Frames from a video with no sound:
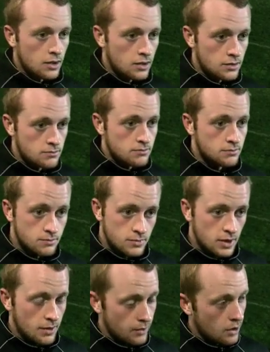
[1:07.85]

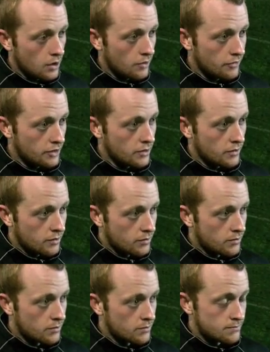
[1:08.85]
Yeah, but I think
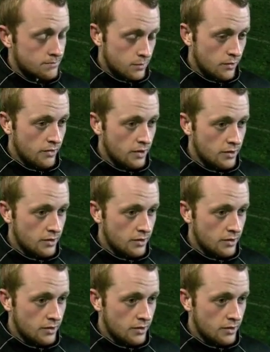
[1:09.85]
with